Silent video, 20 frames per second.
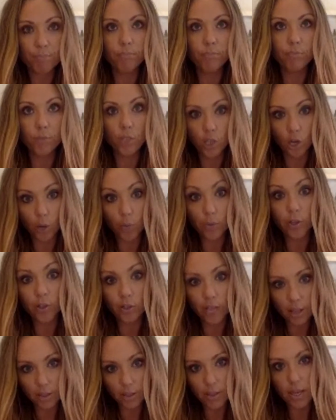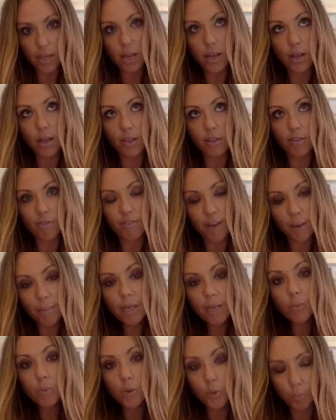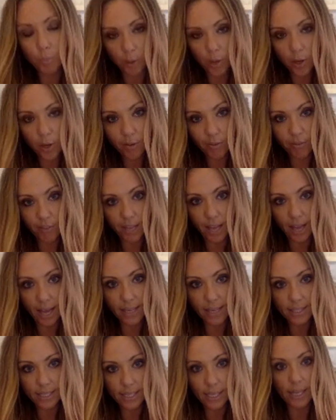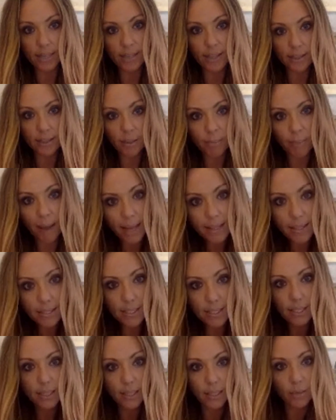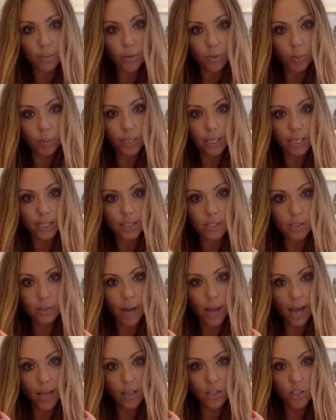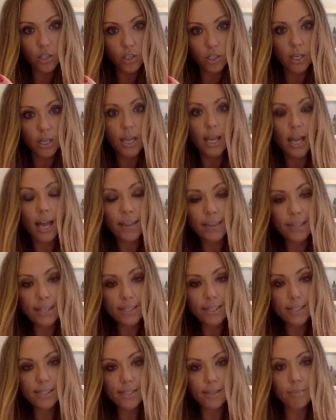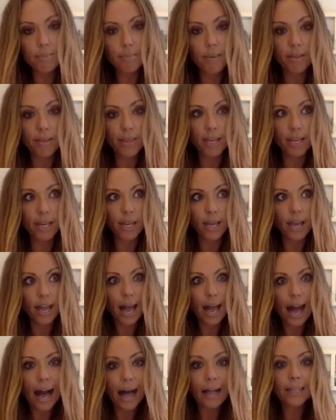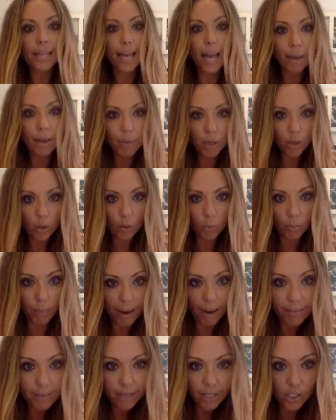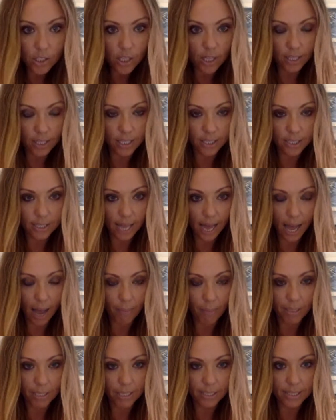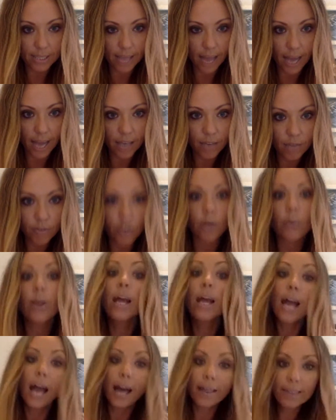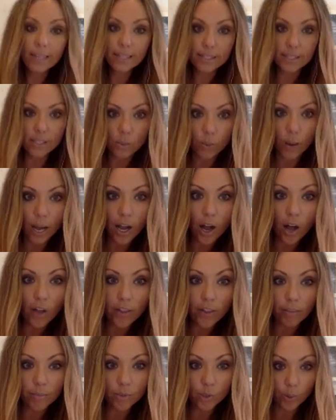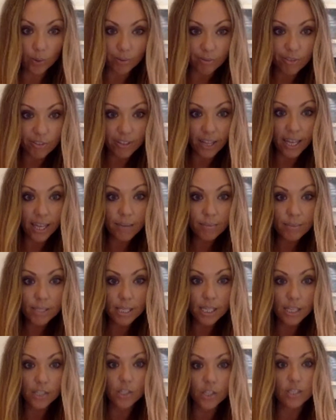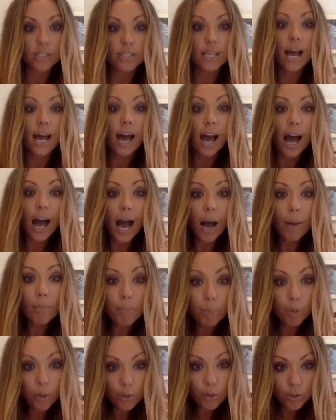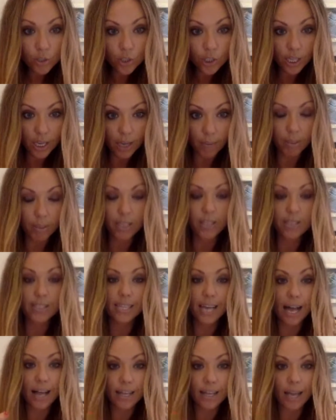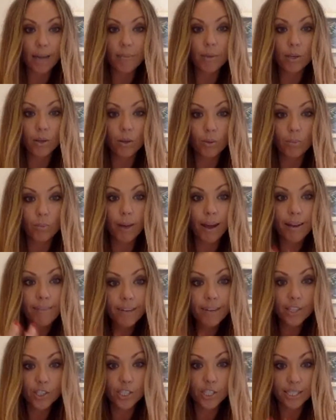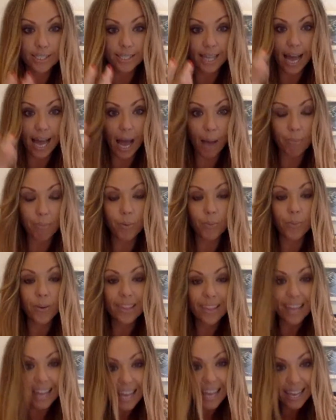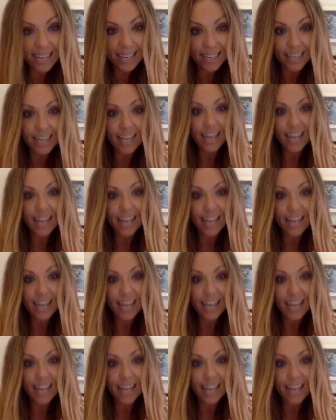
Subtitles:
You know, the feminine would birth the idea, and then the masculine would put it into action. And this is the alchemical marriage that needs to happen inside of you. And this is why all them twin flame teachings are bullshit, because the alchemical marriage needs to happen within,